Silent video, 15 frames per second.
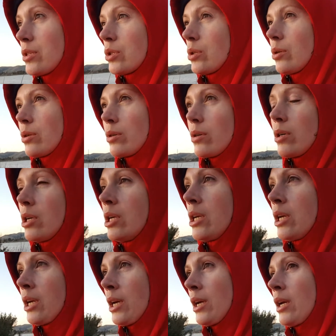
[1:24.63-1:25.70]
So
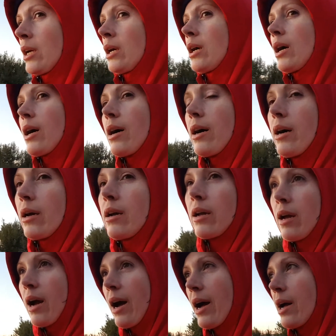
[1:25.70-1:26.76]

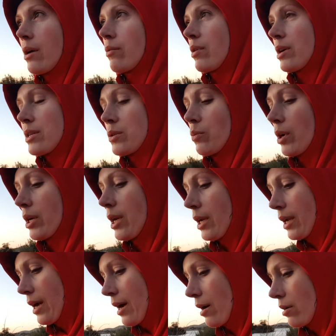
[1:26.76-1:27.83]
I was
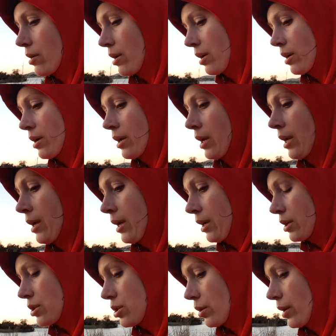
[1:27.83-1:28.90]
working out,
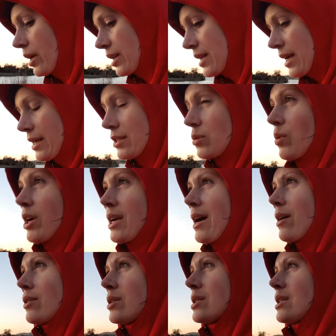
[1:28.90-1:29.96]
doing dance
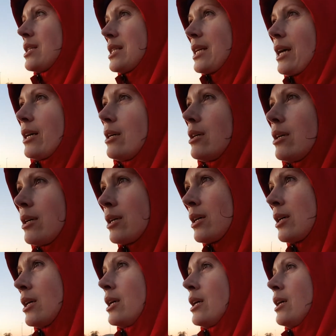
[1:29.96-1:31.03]
workouts until
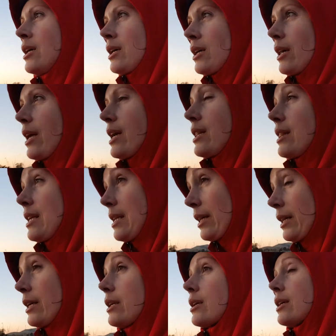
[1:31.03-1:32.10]
like
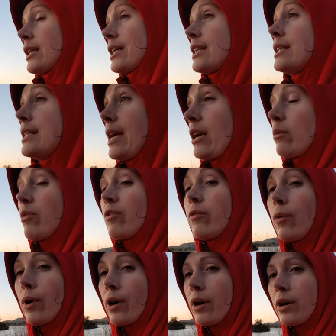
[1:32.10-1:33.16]
literally the day
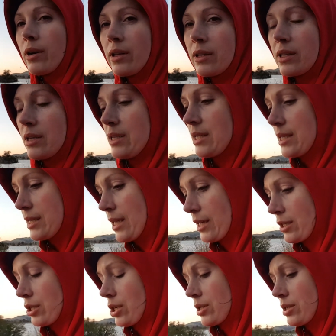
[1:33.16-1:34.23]
before the
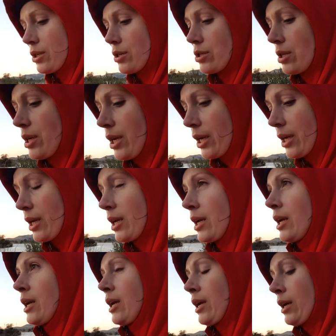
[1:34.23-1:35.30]
C-section surgery.
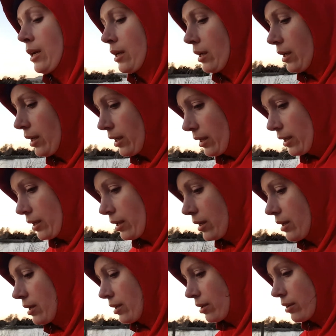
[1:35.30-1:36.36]
Hey,
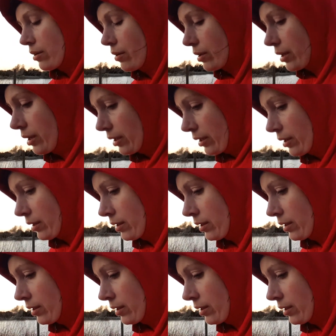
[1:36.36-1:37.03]
you okay?